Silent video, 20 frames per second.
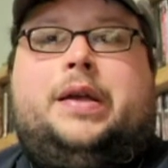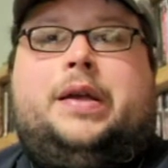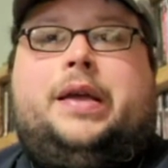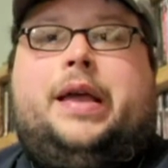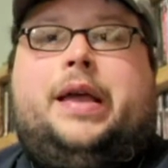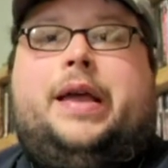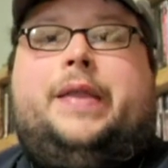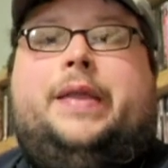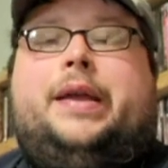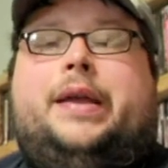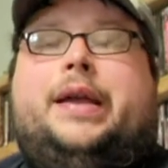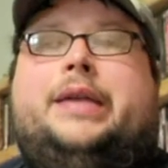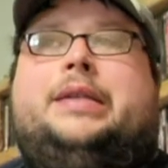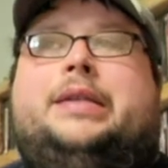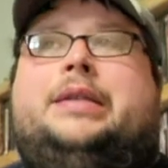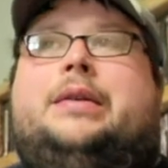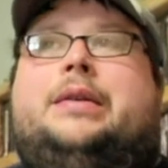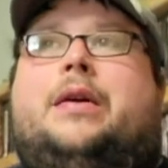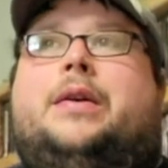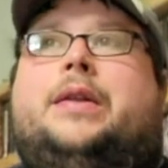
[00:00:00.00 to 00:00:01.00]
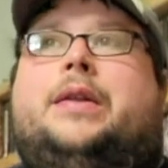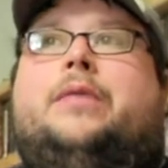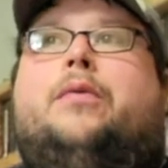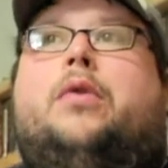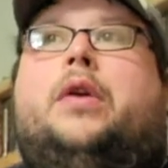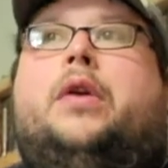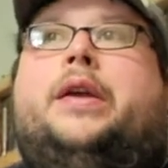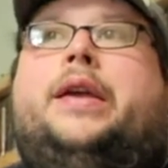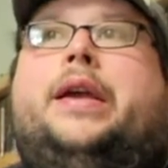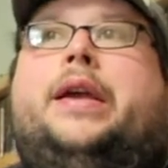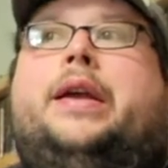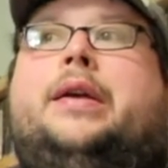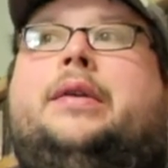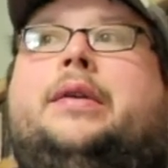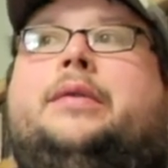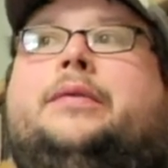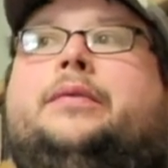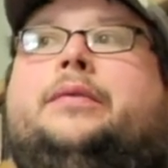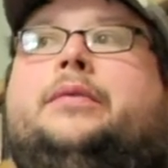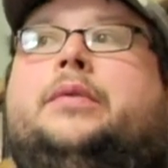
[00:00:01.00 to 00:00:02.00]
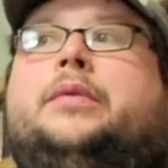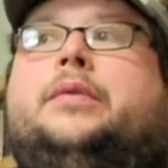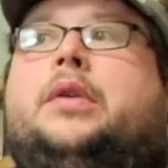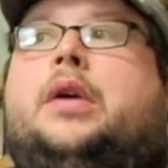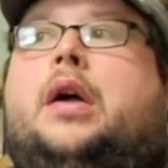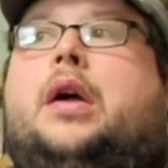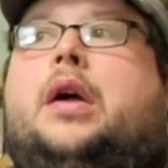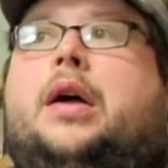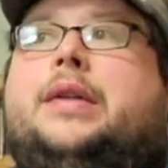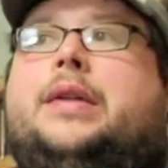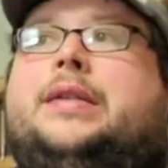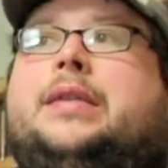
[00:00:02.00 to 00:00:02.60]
And then I started working on